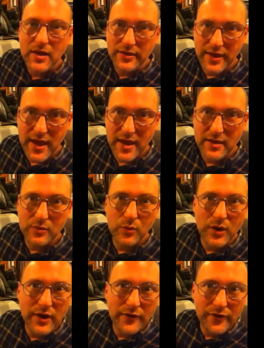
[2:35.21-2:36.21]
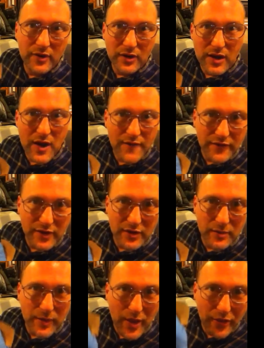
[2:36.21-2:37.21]
Then, when I felt
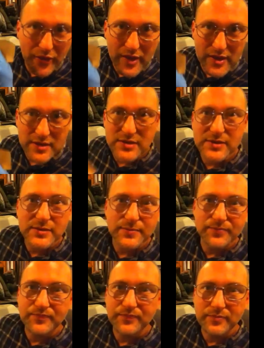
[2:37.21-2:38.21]
confident about this,